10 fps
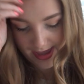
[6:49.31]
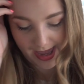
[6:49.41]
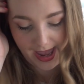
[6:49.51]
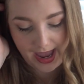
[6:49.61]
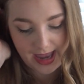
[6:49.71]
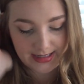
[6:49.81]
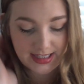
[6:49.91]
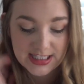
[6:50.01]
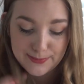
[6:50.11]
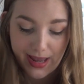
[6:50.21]
And
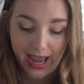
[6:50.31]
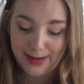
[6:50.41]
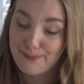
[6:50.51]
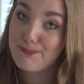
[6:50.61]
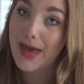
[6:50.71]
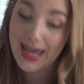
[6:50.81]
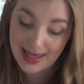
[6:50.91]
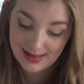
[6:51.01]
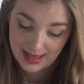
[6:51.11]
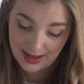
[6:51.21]
this man,
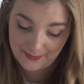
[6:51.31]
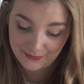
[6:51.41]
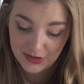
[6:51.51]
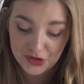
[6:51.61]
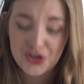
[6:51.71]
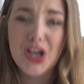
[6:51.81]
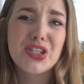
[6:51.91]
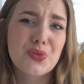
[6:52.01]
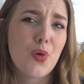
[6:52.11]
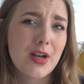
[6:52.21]
Balaam,
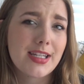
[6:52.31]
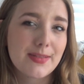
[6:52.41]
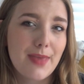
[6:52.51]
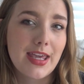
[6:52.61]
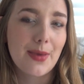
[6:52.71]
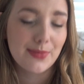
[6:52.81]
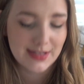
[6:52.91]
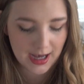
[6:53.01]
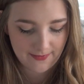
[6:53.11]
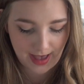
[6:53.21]
just wanted to make
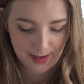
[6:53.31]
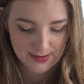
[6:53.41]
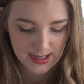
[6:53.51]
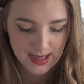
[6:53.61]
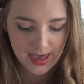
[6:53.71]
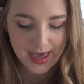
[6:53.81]
himself happy.